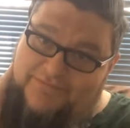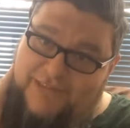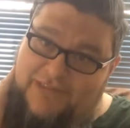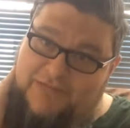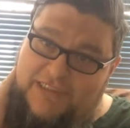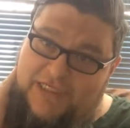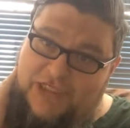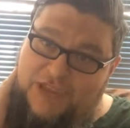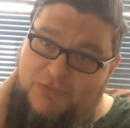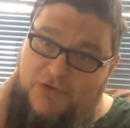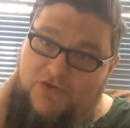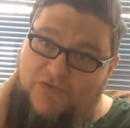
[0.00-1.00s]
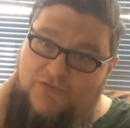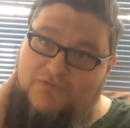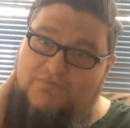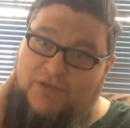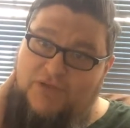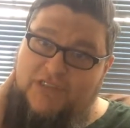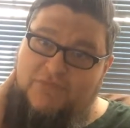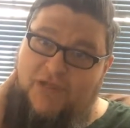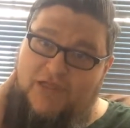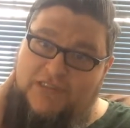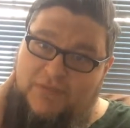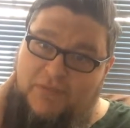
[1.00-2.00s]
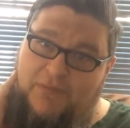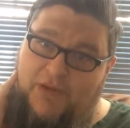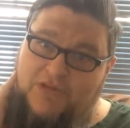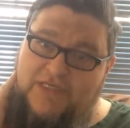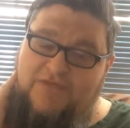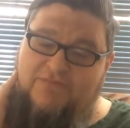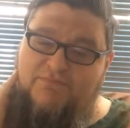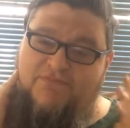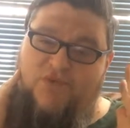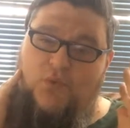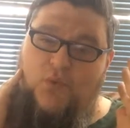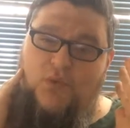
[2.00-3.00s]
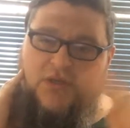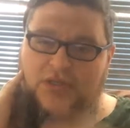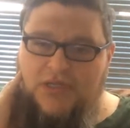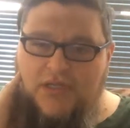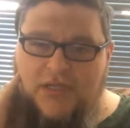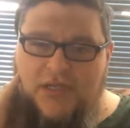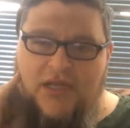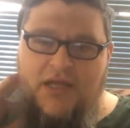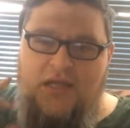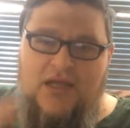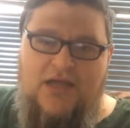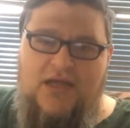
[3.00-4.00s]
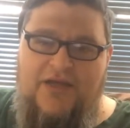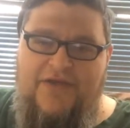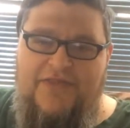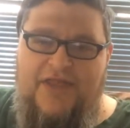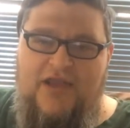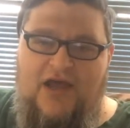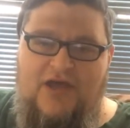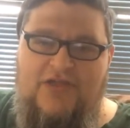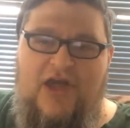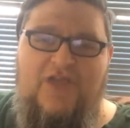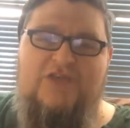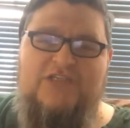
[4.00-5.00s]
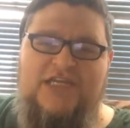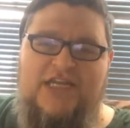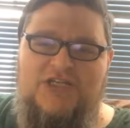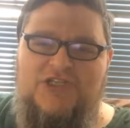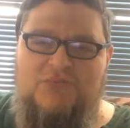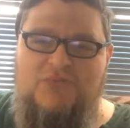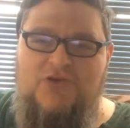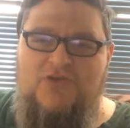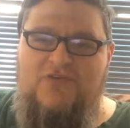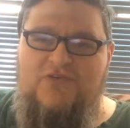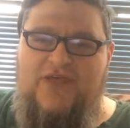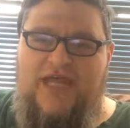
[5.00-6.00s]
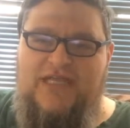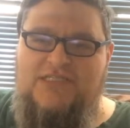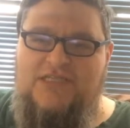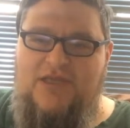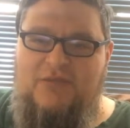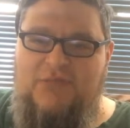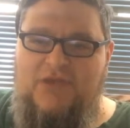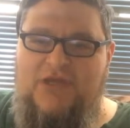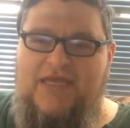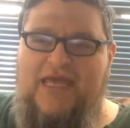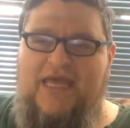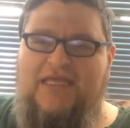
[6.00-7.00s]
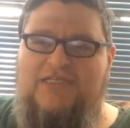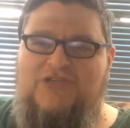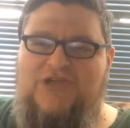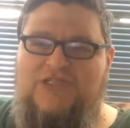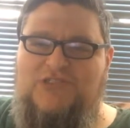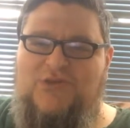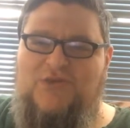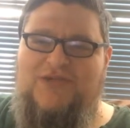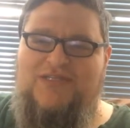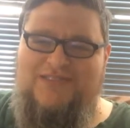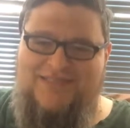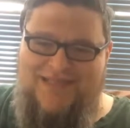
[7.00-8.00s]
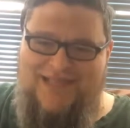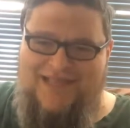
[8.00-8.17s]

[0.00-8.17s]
there's my signature move, posing models. I'm a posing fool. Uh, and then other signature move, excommunicate Traitoris. oh,